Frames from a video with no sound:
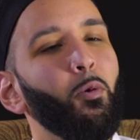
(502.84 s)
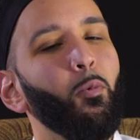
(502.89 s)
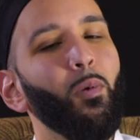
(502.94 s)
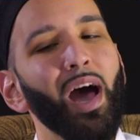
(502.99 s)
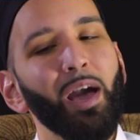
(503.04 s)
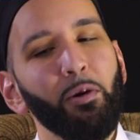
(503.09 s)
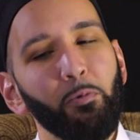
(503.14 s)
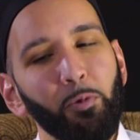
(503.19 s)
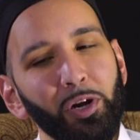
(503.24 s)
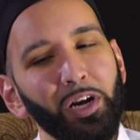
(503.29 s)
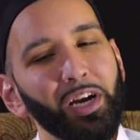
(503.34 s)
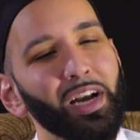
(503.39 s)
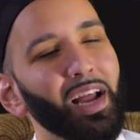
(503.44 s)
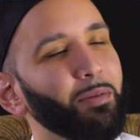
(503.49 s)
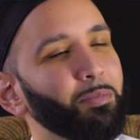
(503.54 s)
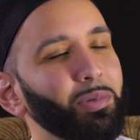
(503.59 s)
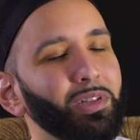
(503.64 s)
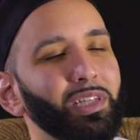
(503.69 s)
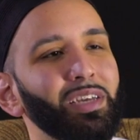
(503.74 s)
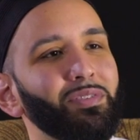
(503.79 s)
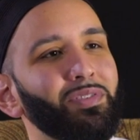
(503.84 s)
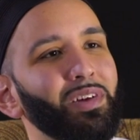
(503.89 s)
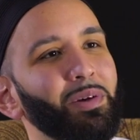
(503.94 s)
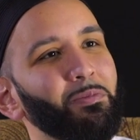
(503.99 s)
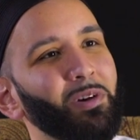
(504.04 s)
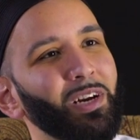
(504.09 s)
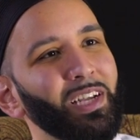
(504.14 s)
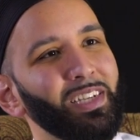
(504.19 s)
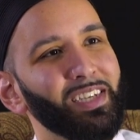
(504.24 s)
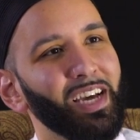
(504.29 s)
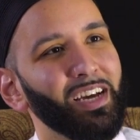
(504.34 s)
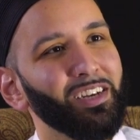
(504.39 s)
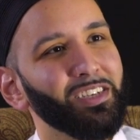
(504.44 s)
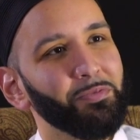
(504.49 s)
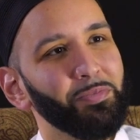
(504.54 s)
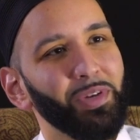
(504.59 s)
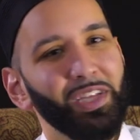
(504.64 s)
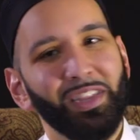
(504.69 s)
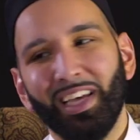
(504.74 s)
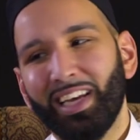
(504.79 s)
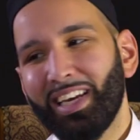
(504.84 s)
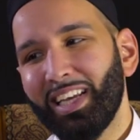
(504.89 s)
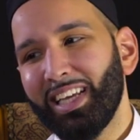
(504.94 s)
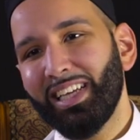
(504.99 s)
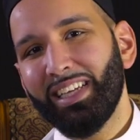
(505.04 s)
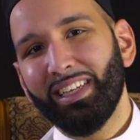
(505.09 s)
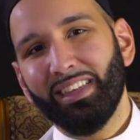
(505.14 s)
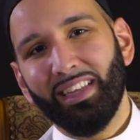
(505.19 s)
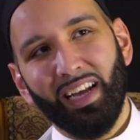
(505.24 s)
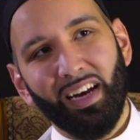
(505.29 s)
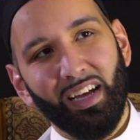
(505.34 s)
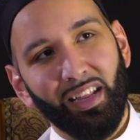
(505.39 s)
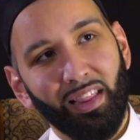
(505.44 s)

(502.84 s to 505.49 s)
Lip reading: Why wouldn't I believe him when he tells me that that